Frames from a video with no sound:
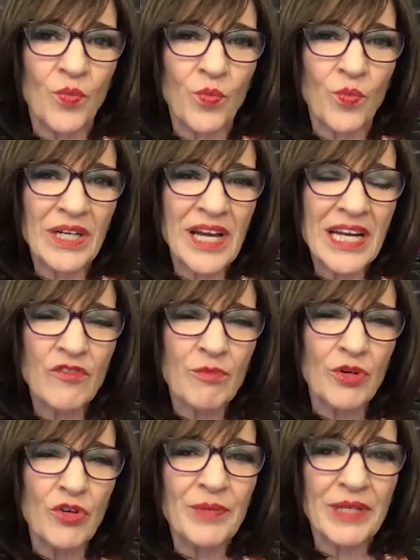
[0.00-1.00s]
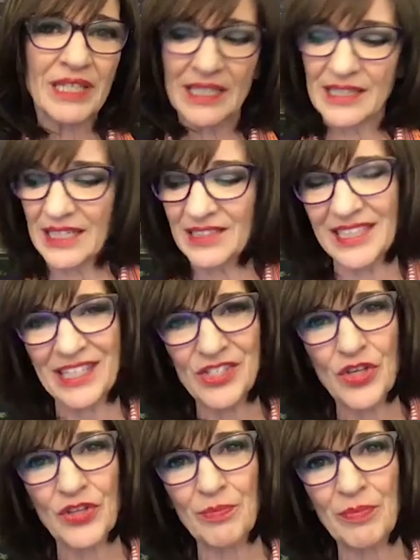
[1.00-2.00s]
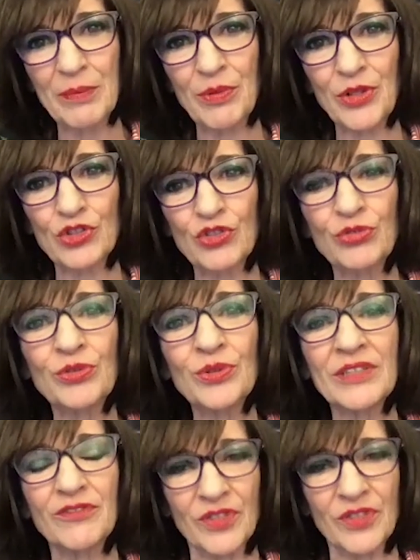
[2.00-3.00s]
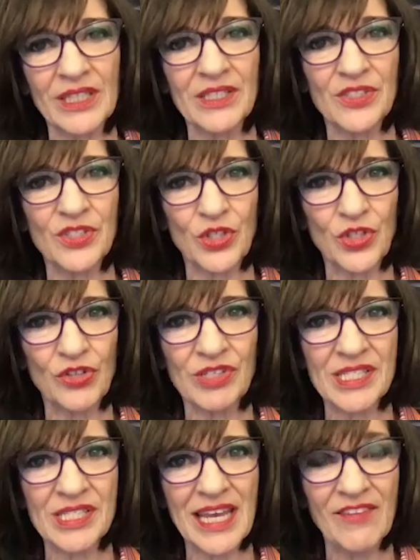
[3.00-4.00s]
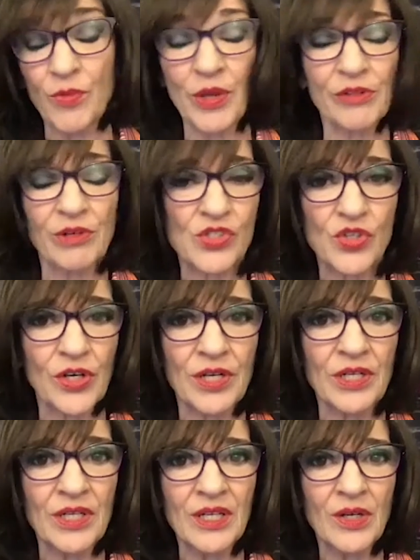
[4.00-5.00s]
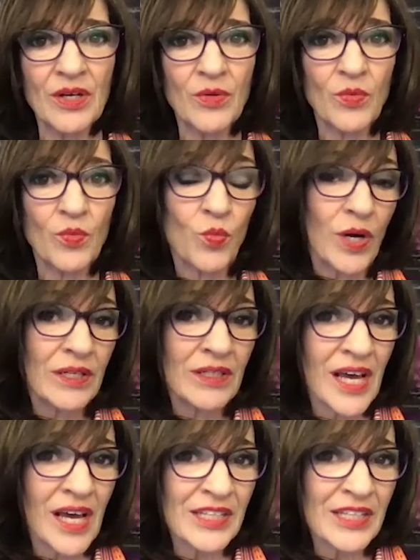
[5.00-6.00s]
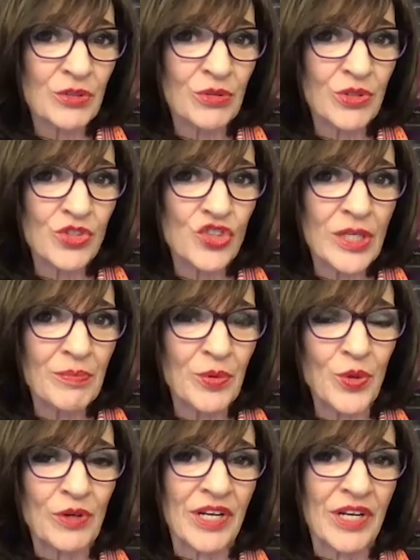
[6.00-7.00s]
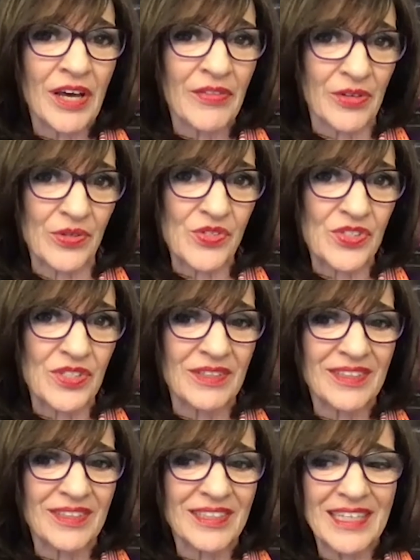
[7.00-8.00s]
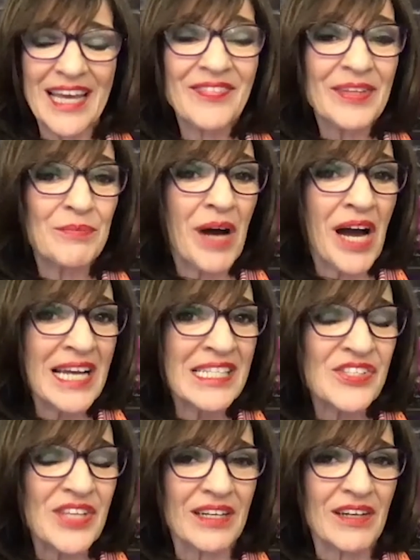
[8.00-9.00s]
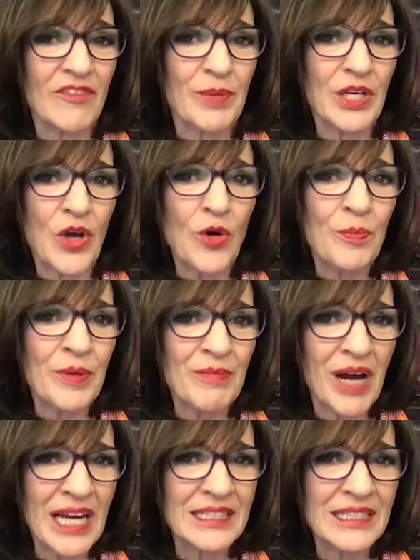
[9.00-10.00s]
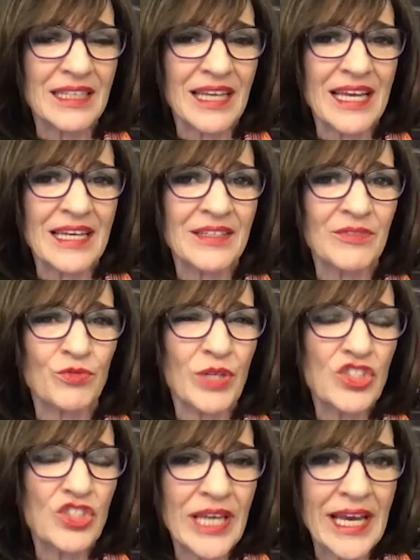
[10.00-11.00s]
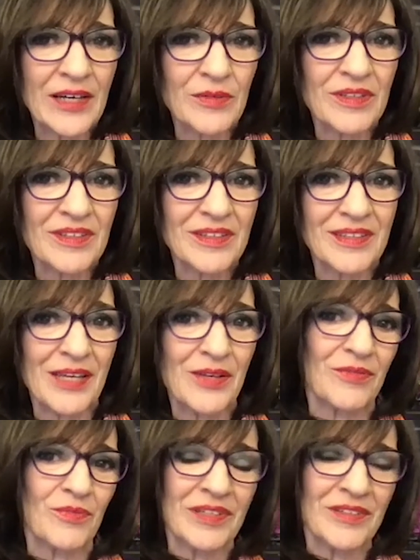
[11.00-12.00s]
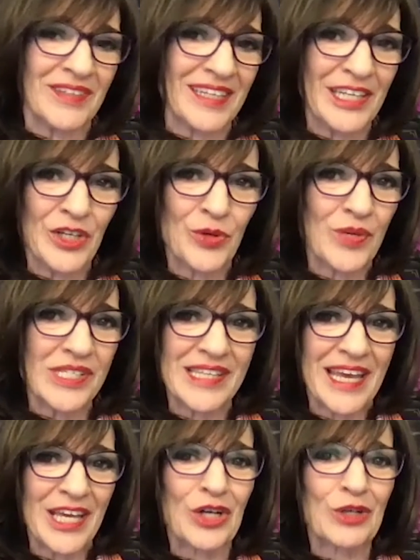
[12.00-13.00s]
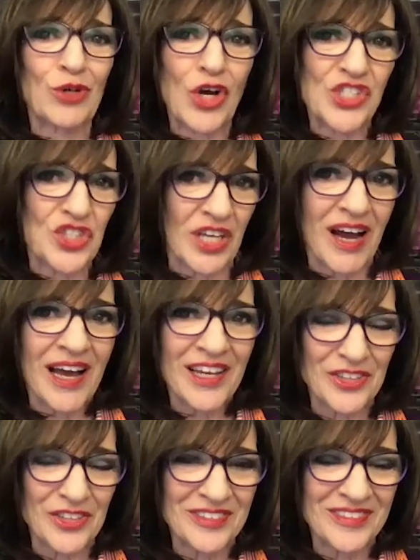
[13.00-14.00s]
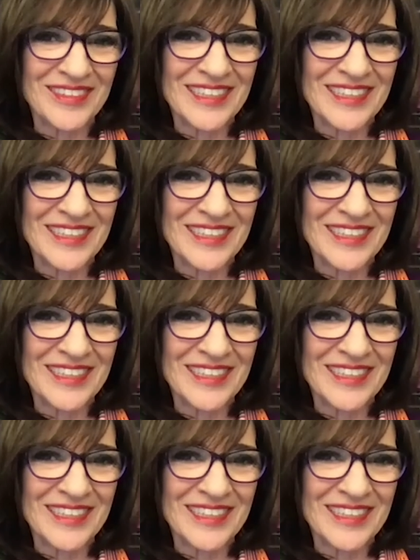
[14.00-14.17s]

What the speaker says: What kind of movement can they lead so that people are truly feeling secure and safe, whether it's on one line's cruise ship or another's? And the mindset of being open-minded and reaching out, in here we say across the aisle,